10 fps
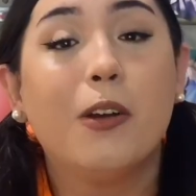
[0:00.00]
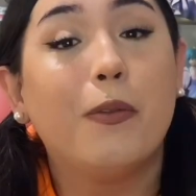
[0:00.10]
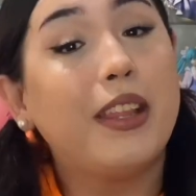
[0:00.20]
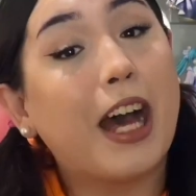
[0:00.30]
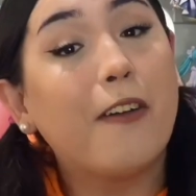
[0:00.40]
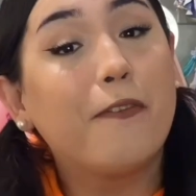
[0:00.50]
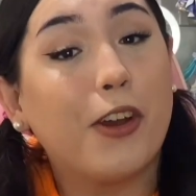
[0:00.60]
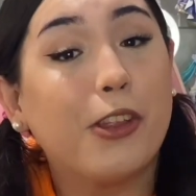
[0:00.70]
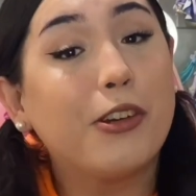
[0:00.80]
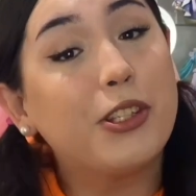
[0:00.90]
Without
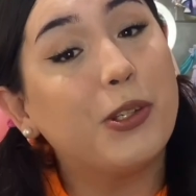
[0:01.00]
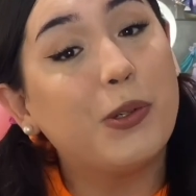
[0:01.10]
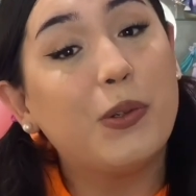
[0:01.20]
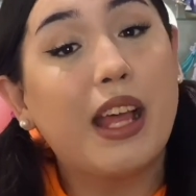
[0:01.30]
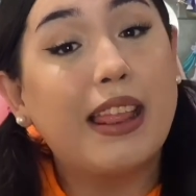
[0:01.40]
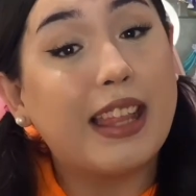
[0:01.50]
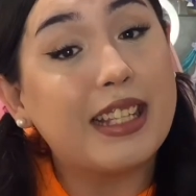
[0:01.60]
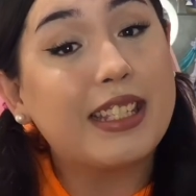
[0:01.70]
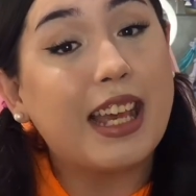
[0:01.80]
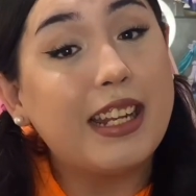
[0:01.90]
further ado,
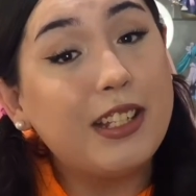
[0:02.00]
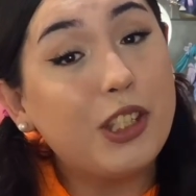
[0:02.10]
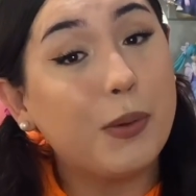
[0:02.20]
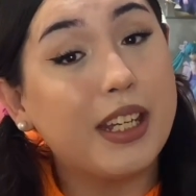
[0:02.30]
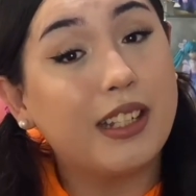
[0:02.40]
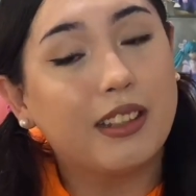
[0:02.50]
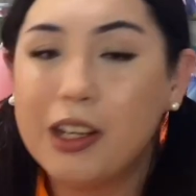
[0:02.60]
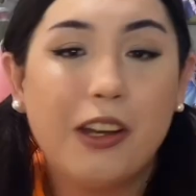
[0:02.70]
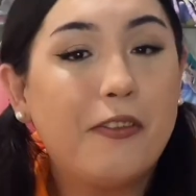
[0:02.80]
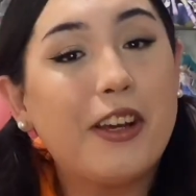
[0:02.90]
let's get into
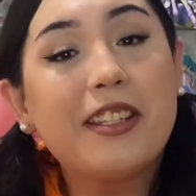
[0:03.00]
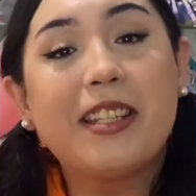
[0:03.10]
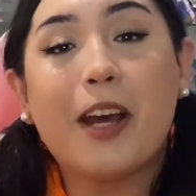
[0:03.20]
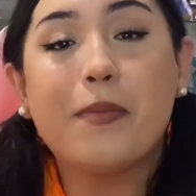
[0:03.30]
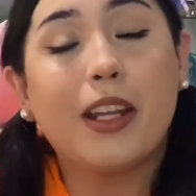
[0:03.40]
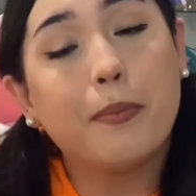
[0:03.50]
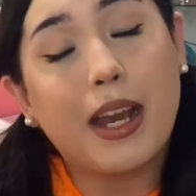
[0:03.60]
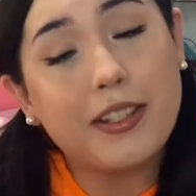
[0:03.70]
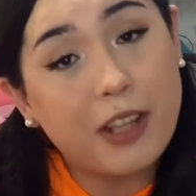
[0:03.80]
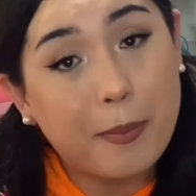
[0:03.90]
it. First up in
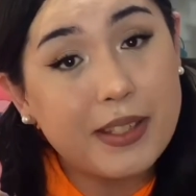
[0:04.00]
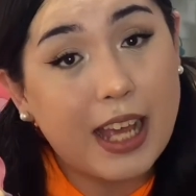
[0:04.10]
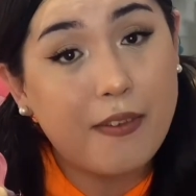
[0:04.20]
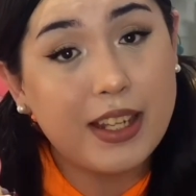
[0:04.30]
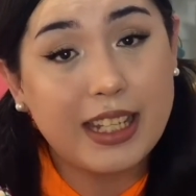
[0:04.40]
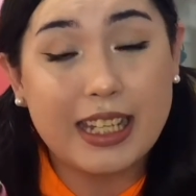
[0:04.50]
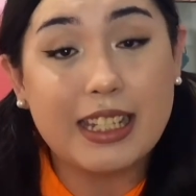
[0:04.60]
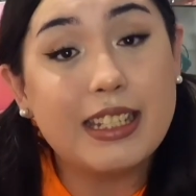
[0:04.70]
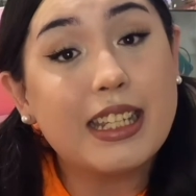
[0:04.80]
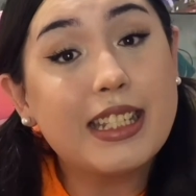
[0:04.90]
my top 7
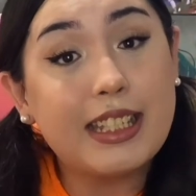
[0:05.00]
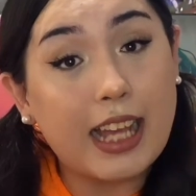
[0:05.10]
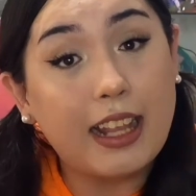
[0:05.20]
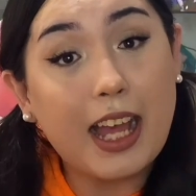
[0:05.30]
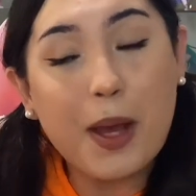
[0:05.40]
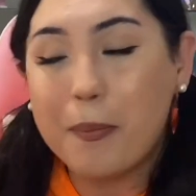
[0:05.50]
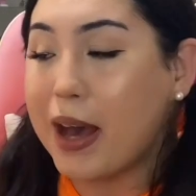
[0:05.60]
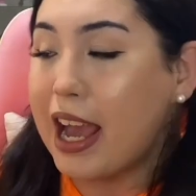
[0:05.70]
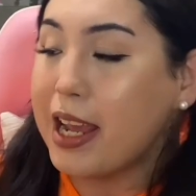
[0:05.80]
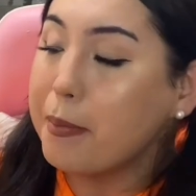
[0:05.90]
is Stella
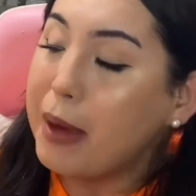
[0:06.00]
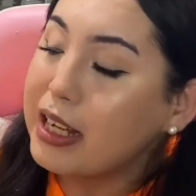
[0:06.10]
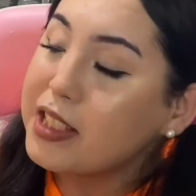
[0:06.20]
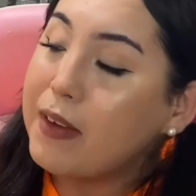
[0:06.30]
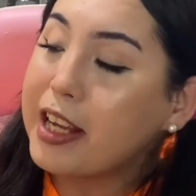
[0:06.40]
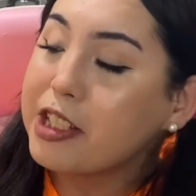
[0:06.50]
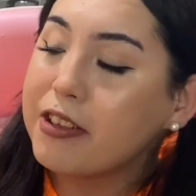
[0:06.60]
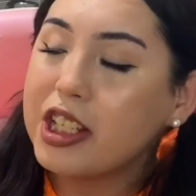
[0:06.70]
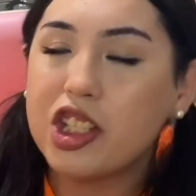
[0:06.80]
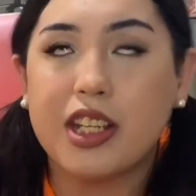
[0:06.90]
by Max
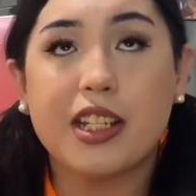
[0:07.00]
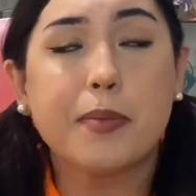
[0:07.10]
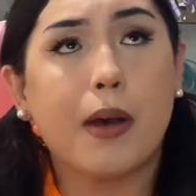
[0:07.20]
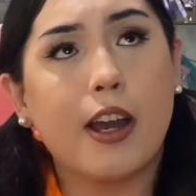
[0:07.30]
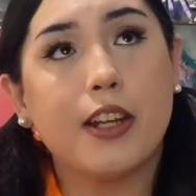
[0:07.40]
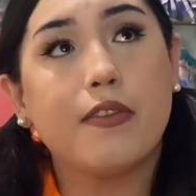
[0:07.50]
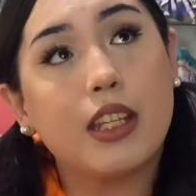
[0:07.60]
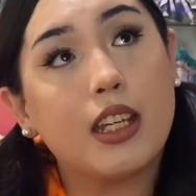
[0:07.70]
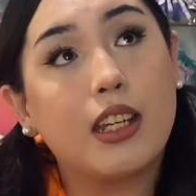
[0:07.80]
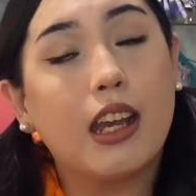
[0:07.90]
Factory. She is part of
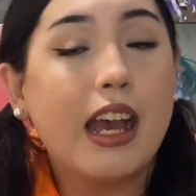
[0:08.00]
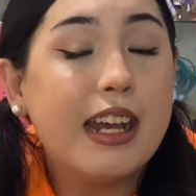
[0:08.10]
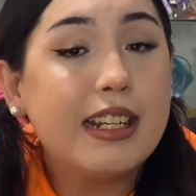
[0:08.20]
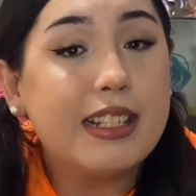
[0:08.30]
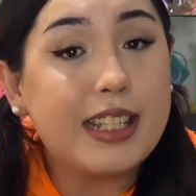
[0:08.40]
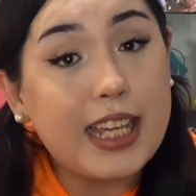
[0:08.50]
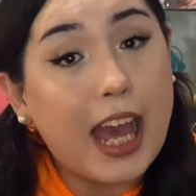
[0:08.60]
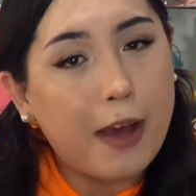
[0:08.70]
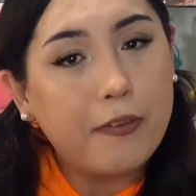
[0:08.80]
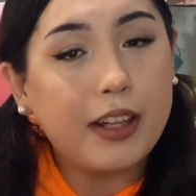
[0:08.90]
the
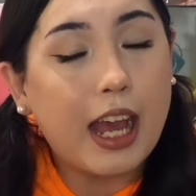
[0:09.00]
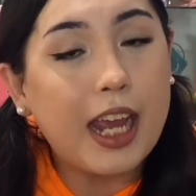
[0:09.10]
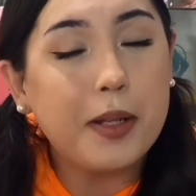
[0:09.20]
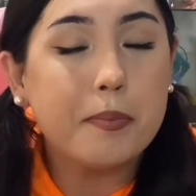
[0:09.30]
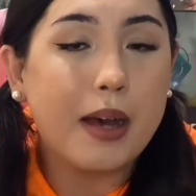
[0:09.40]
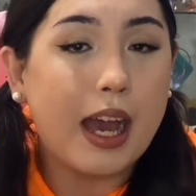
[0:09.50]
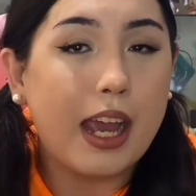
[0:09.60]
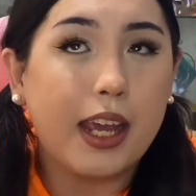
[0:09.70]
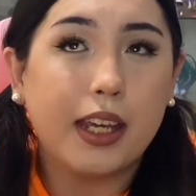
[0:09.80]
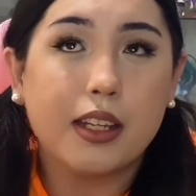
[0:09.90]
DF line
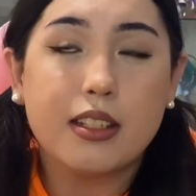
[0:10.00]
by